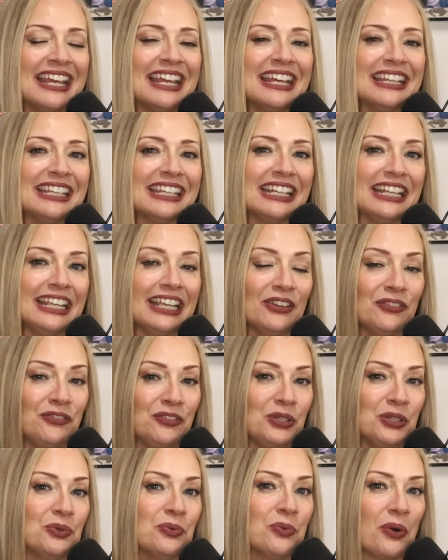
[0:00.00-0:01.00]
that if
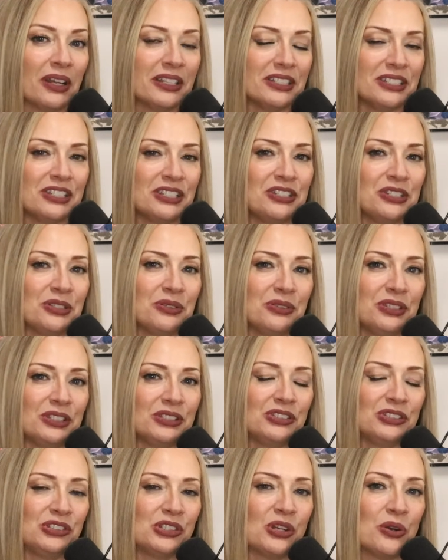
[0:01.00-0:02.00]
you want to do this
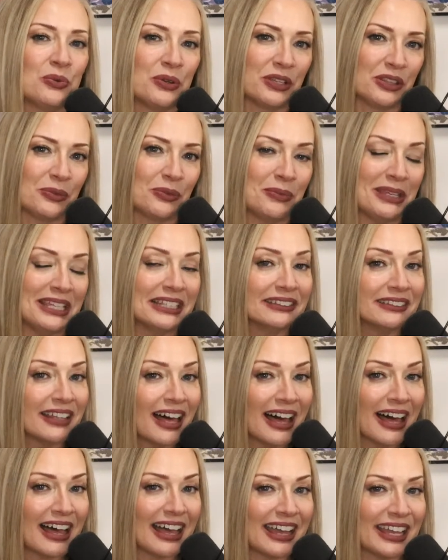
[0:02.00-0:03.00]
show with me
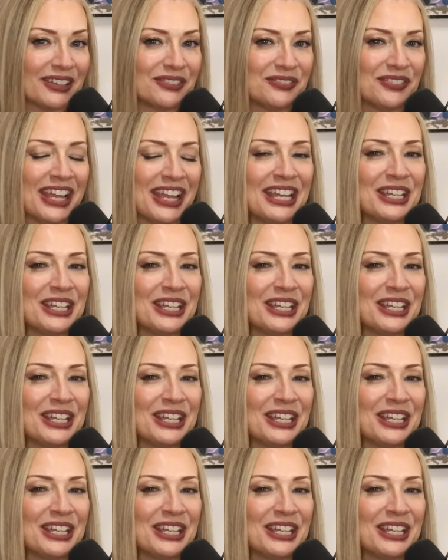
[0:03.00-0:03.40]
live,